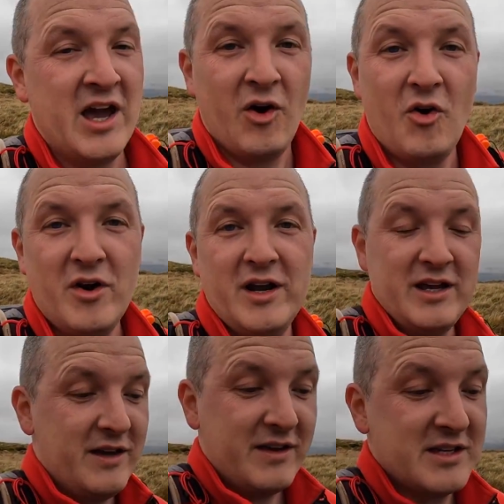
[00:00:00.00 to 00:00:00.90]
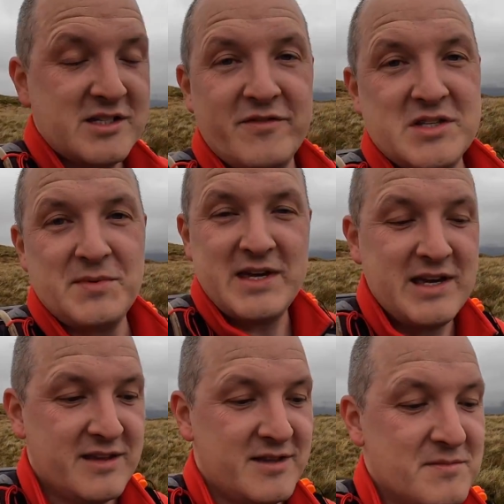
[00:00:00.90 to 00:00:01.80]
or you can just give us a
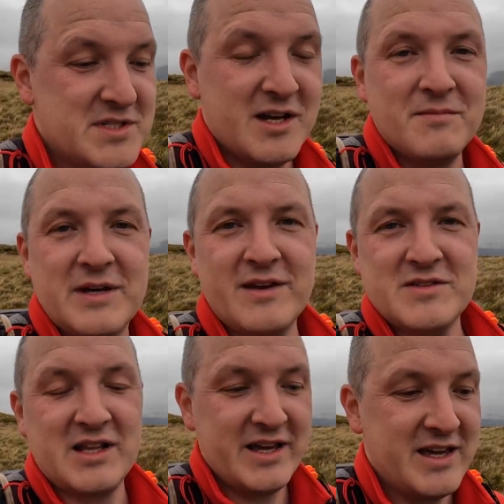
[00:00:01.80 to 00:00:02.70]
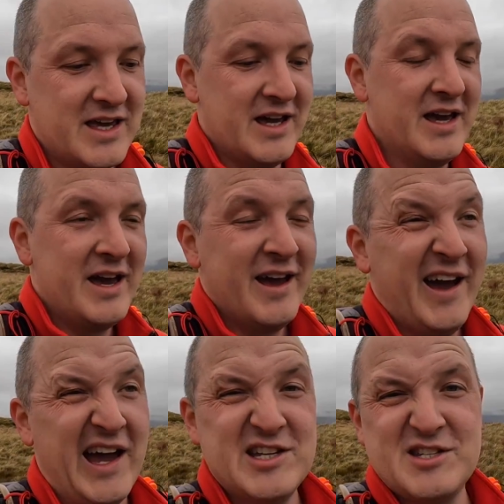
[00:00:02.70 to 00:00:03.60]
wee thumbs up, give us a like,
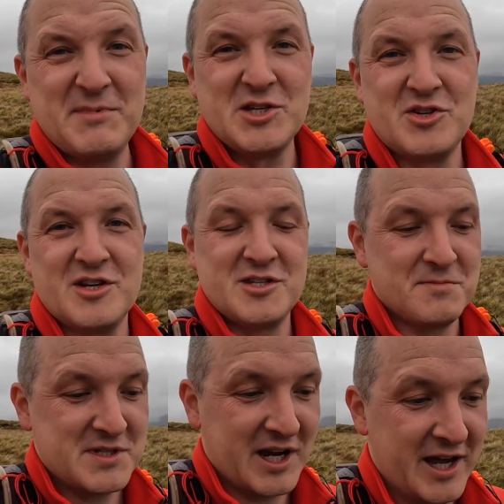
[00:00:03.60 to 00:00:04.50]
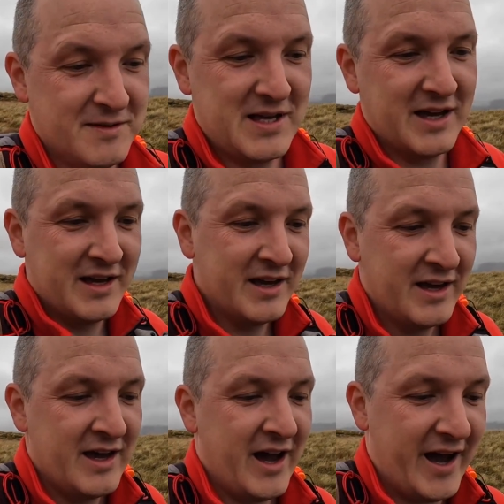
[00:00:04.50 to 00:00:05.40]
and just make sure you're subscribed.
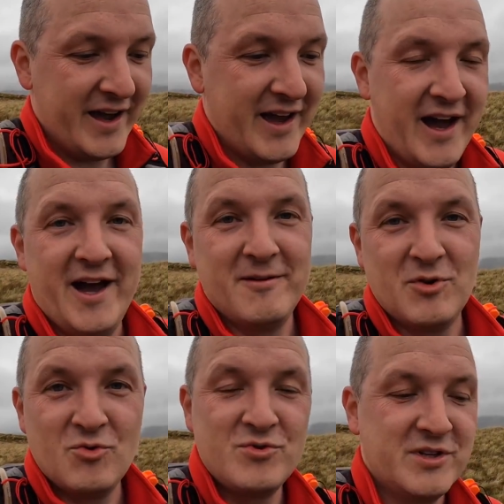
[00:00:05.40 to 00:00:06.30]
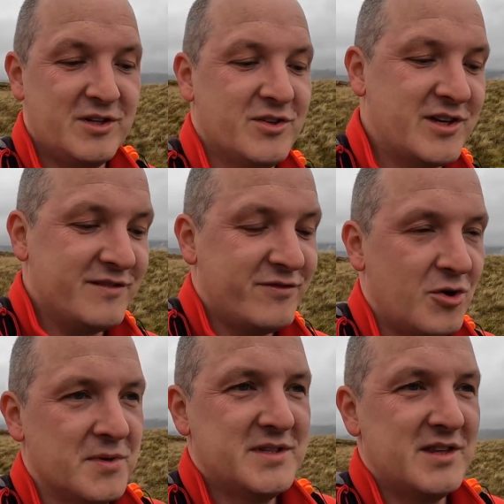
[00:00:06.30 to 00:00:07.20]
I am really looking
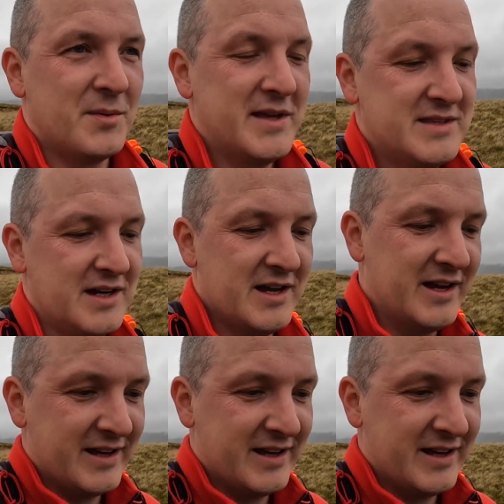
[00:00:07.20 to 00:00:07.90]
forward to the winter.